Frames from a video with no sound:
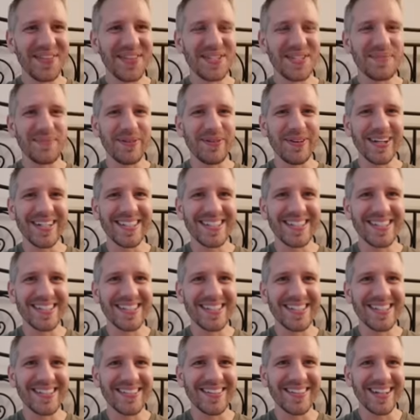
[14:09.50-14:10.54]
this point,
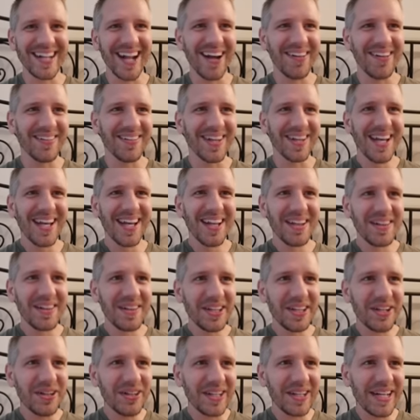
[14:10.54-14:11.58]
considering how
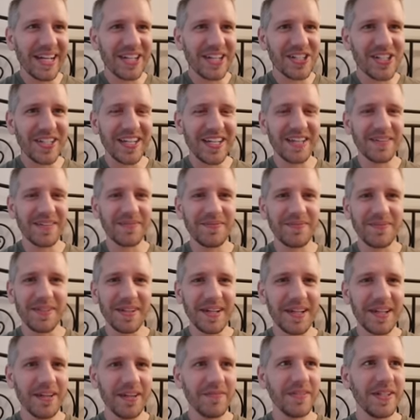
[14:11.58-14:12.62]
little I actually get
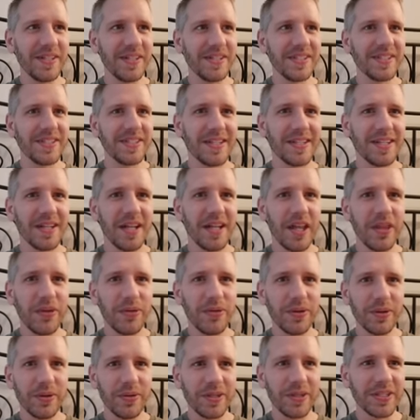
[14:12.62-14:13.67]
of these
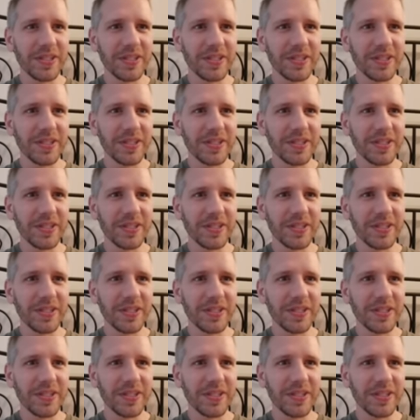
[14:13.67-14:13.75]
throughout the